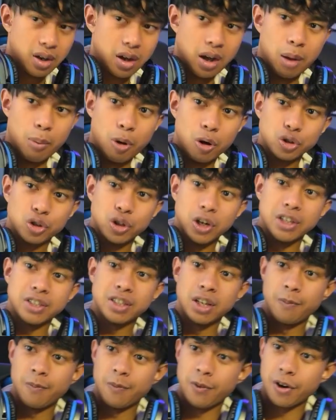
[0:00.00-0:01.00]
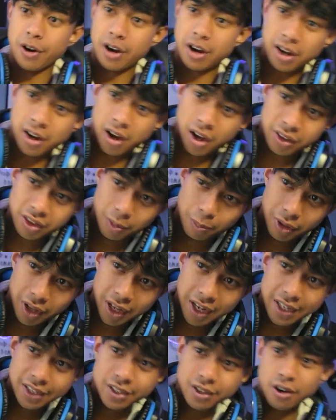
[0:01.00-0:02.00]
I'm all dressed up for it. I got the
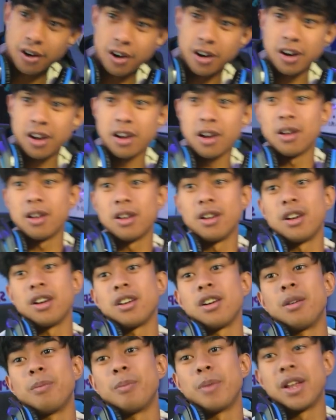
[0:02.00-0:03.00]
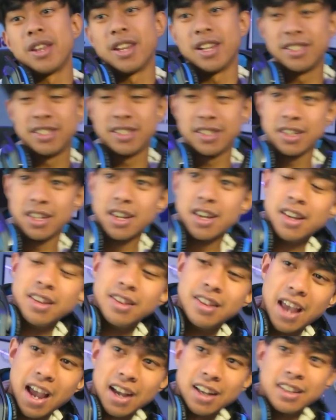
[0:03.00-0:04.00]
blazer on. I got my nice
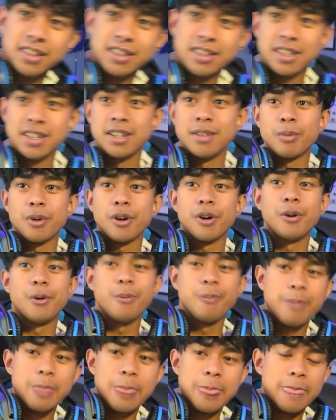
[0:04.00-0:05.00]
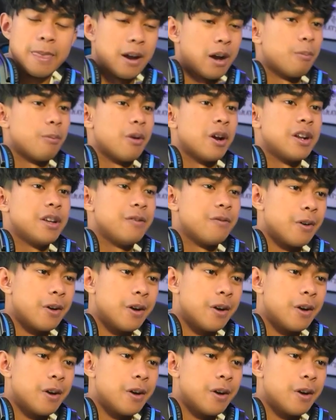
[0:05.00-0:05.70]
necklace in, bro. I'm ready for